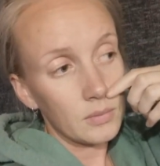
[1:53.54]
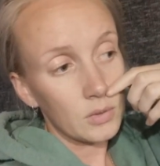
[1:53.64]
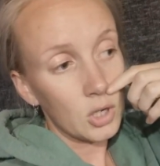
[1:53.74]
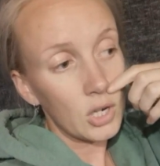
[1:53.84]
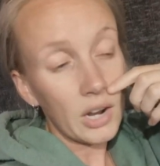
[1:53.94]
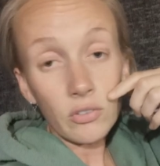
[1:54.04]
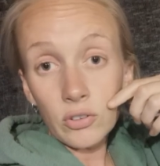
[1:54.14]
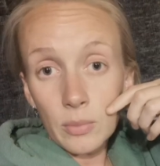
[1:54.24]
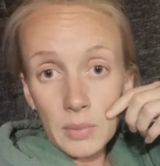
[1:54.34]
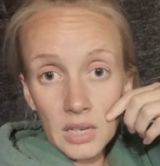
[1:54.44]
Going out for
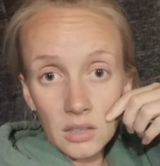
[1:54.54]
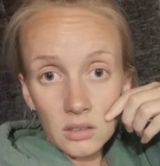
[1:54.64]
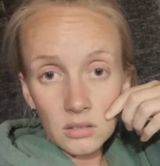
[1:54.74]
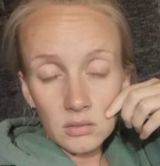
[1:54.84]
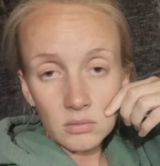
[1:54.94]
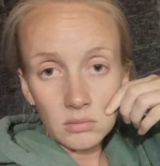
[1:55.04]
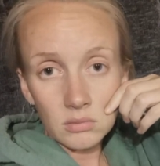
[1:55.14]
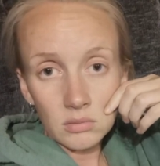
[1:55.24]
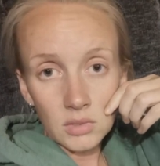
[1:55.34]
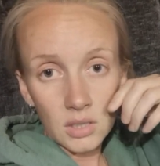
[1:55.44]
a meal,
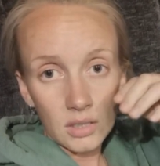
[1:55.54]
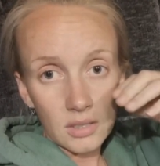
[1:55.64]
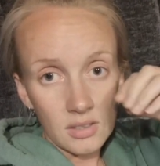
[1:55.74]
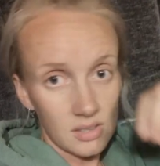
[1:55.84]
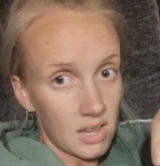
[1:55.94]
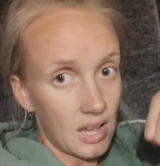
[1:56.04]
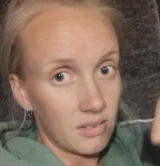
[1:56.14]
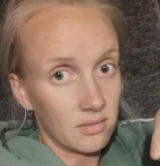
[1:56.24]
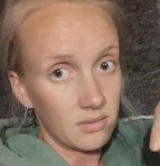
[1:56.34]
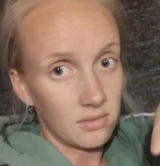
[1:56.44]
sat
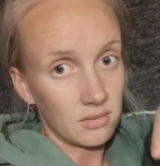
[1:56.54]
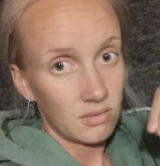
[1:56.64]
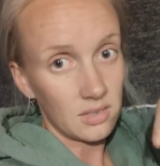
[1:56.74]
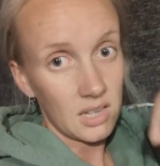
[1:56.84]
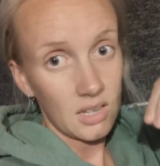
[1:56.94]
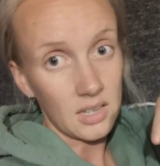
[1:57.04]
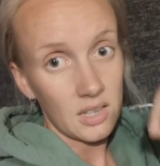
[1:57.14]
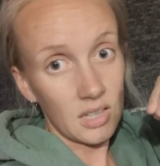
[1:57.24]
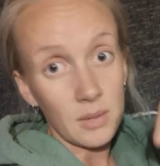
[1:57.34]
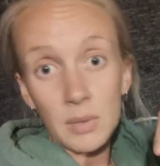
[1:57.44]

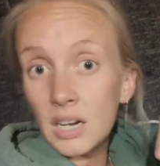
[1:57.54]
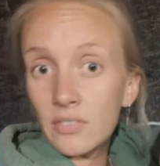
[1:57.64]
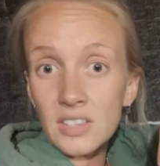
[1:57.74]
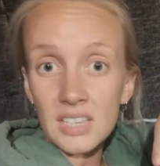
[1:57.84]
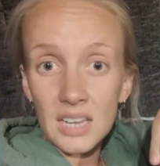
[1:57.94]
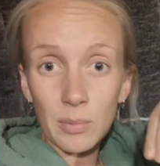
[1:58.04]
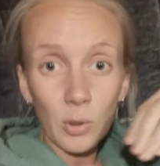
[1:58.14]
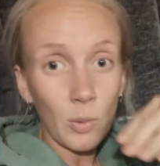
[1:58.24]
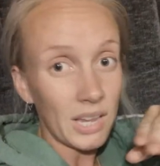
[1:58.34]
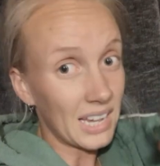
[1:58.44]
in the middle of the table
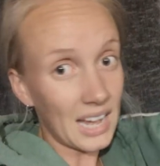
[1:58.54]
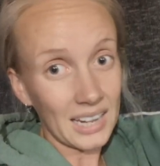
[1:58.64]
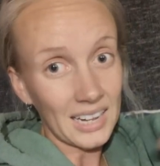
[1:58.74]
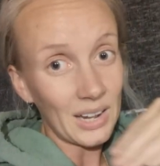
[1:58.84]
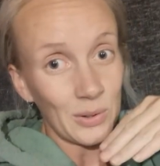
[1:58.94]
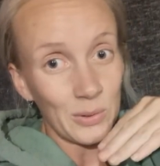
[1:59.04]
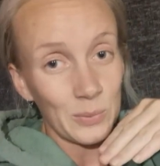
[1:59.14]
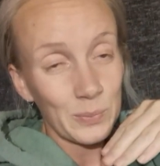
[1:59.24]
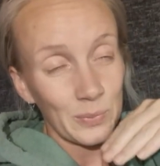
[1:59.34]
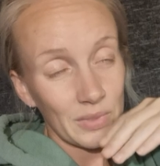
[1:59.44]
where you can't get out,
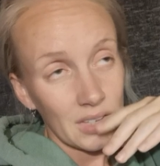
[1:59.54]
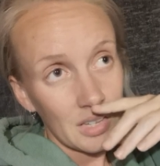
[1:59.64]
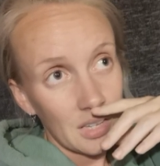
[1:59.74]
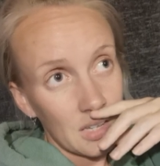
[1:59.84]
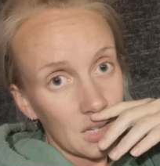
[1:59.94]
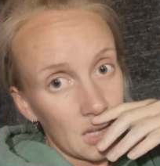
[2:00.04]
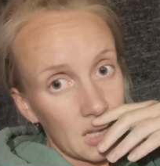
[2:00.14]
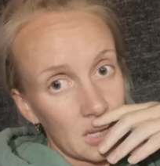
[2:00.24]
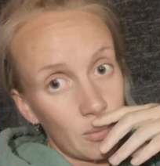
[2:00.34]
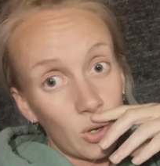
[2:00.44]

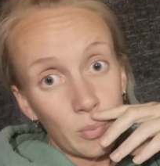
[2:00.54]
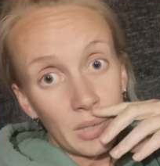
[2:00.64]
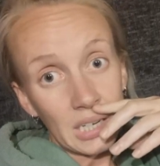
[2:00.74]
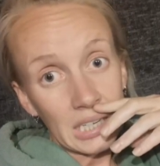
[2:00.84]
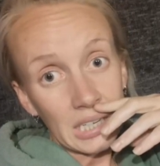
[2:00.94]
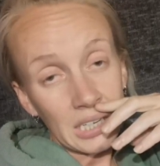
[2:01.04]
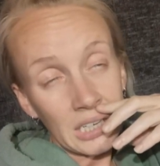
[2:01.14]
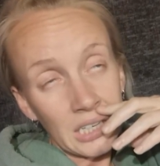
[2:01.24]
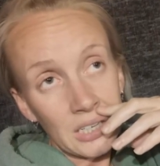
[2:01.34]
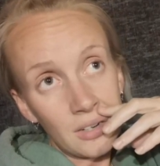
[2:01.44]
on a
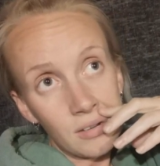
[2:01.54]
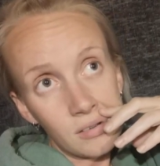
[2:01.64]
plane,